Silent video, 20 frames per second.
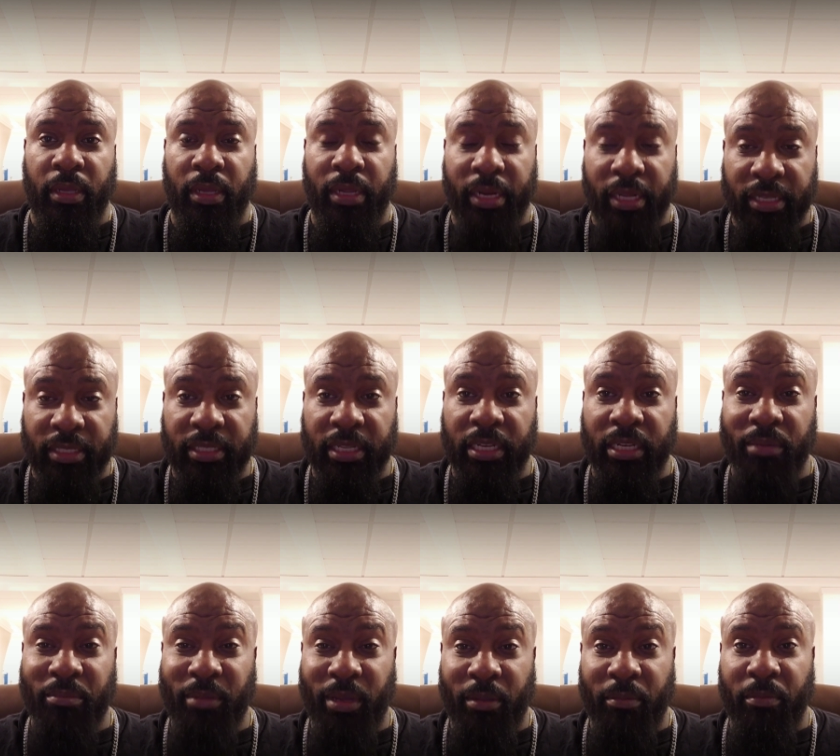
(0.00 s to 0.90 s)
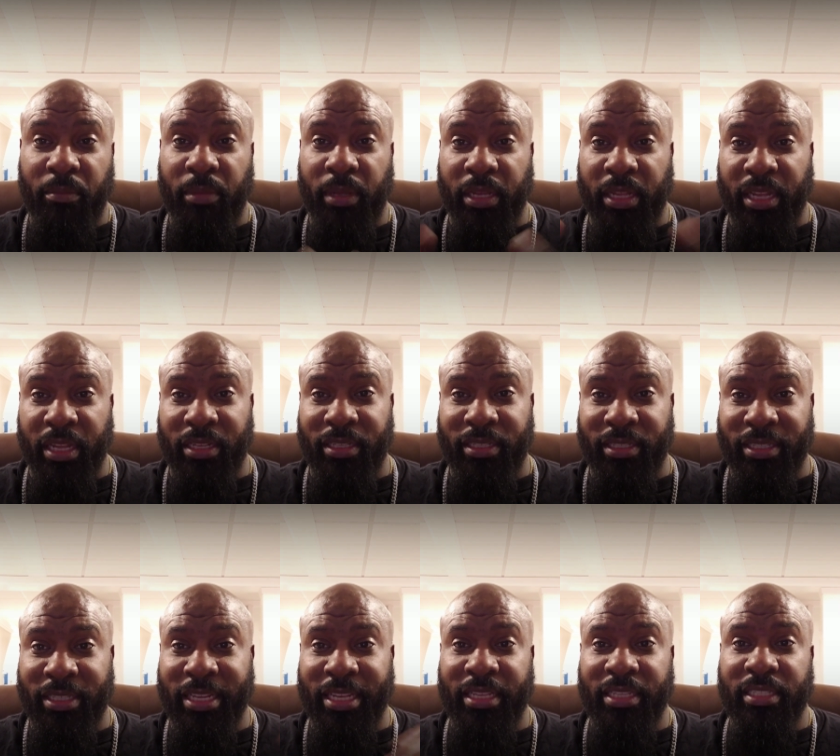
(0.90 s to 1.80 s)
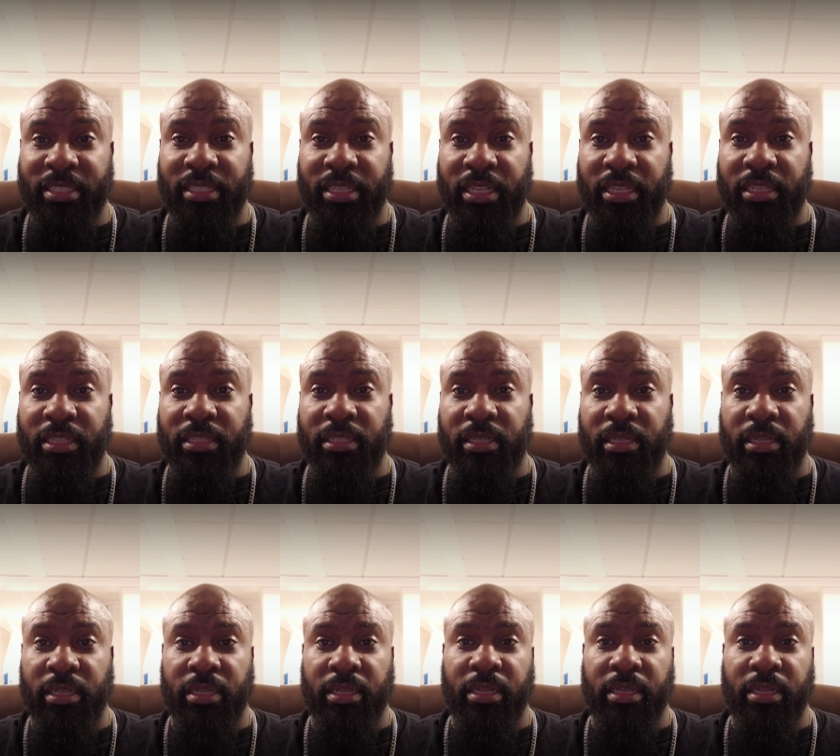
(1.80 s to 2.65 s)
And they send him up against DC's,